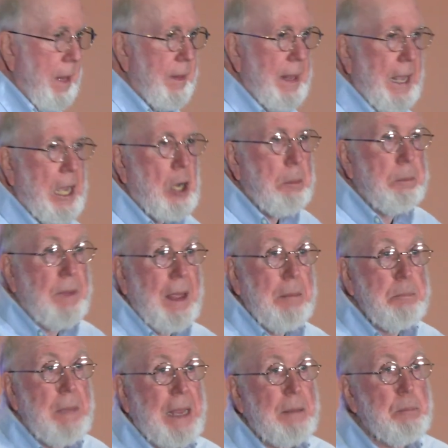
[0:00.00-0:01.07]
to help
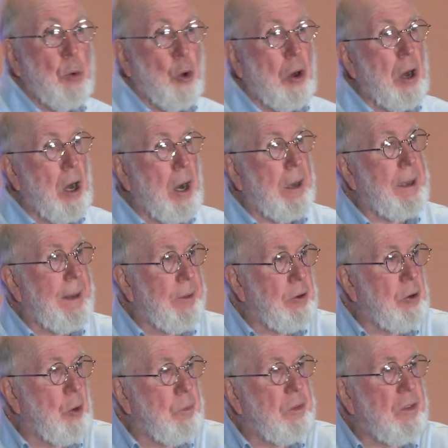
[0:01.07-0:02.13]
them make more art in their
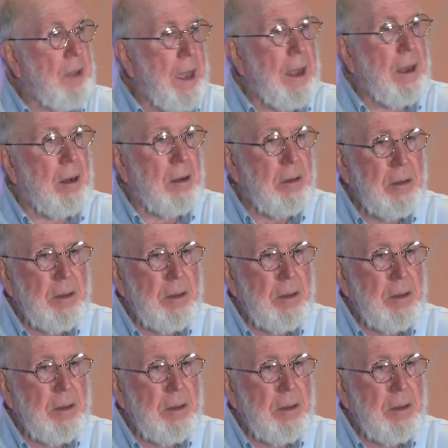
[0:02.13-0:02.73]
own style.